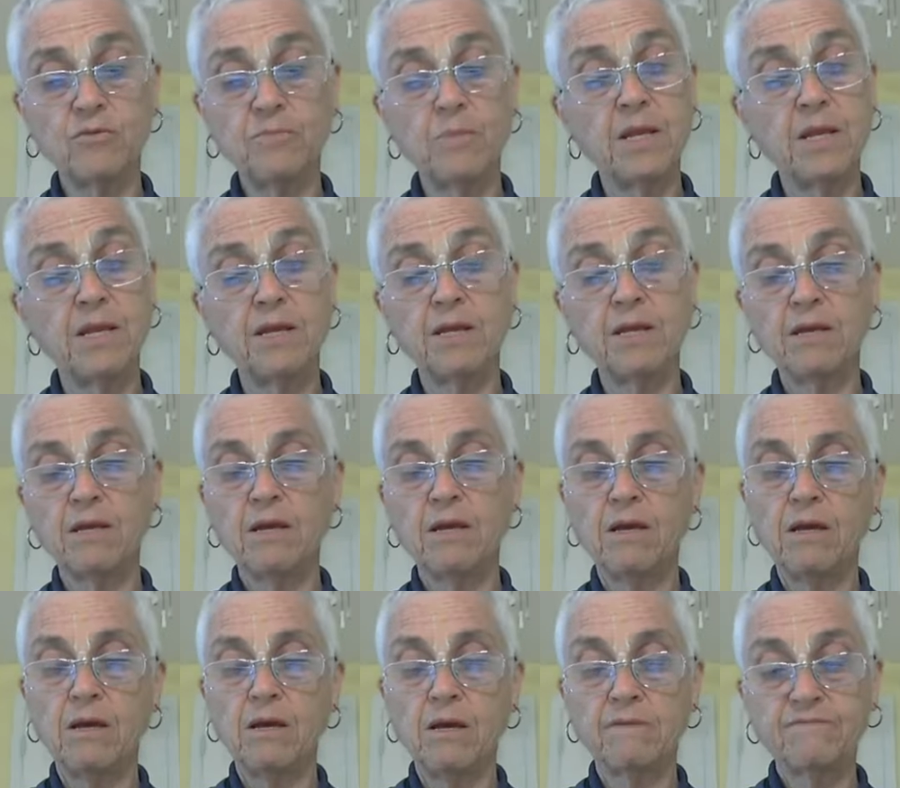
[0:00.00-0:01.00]
meaning
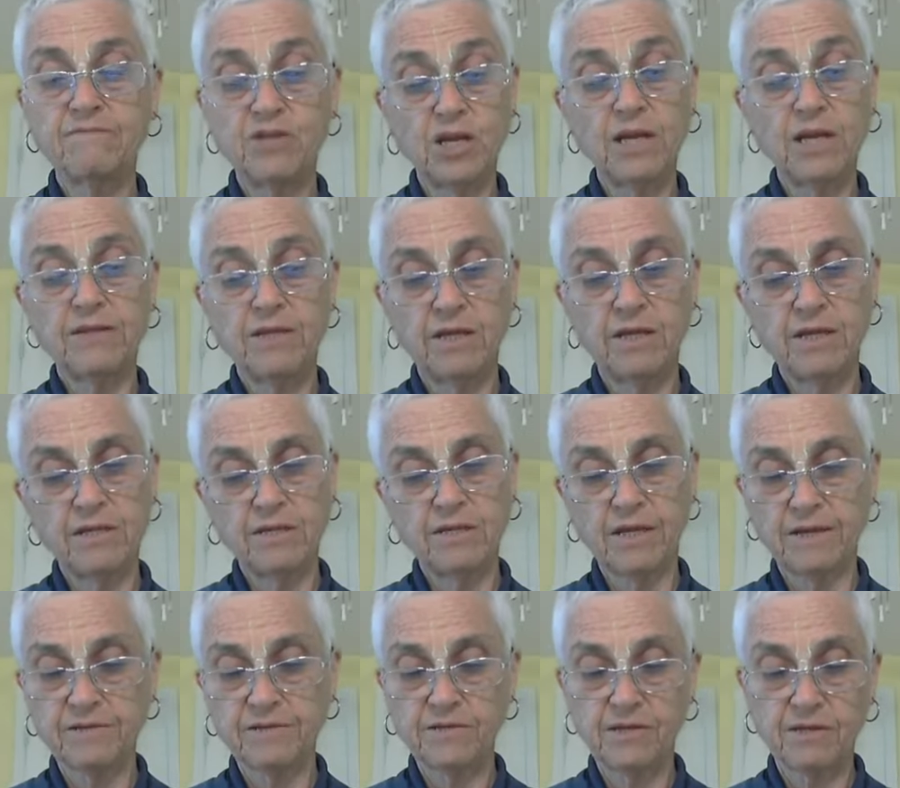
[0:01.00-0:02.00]
of chanting and
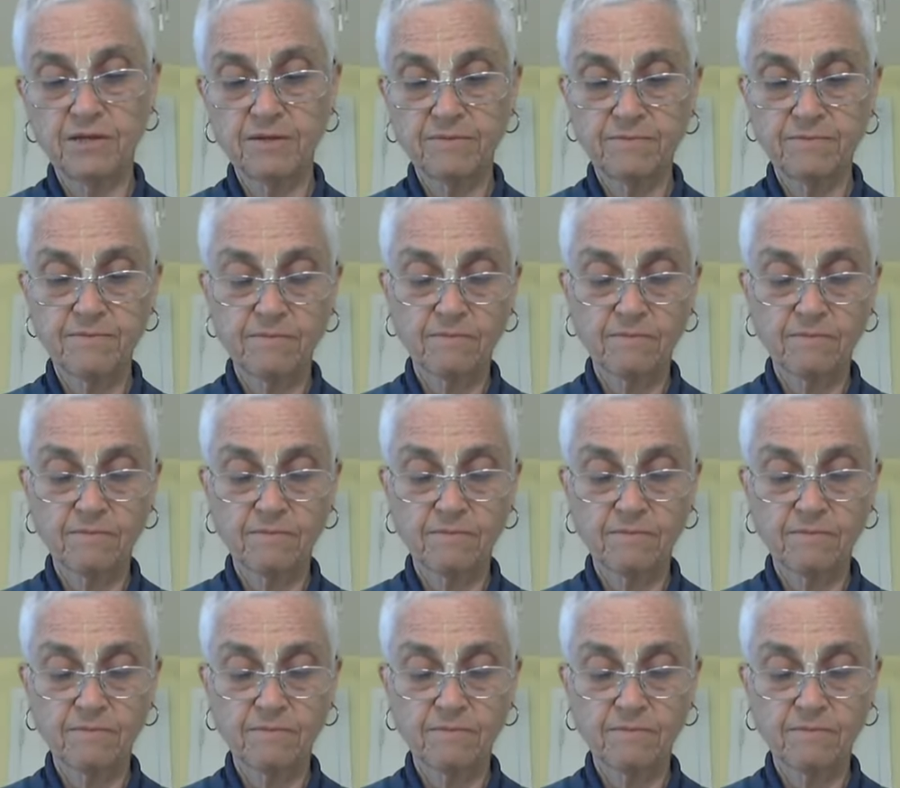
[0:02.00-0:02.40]
dancing.